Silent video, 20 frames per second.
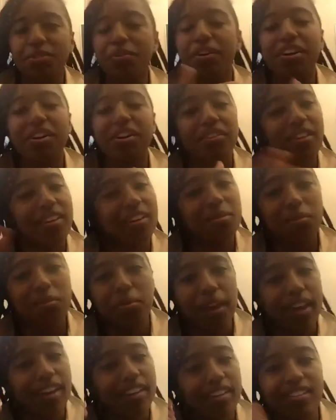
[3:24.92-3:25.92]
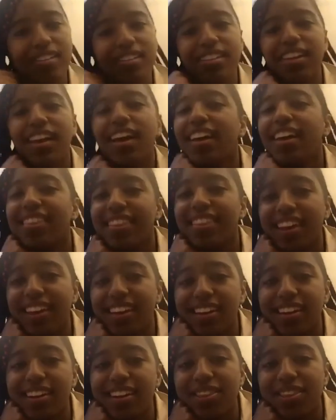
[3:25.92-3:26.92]
our incredible panel. And
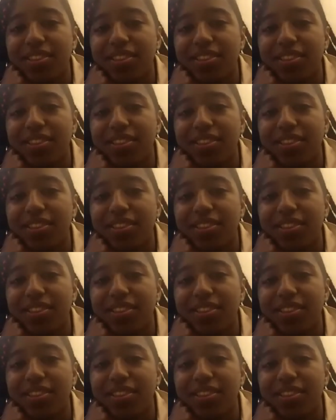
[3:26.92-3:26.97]
then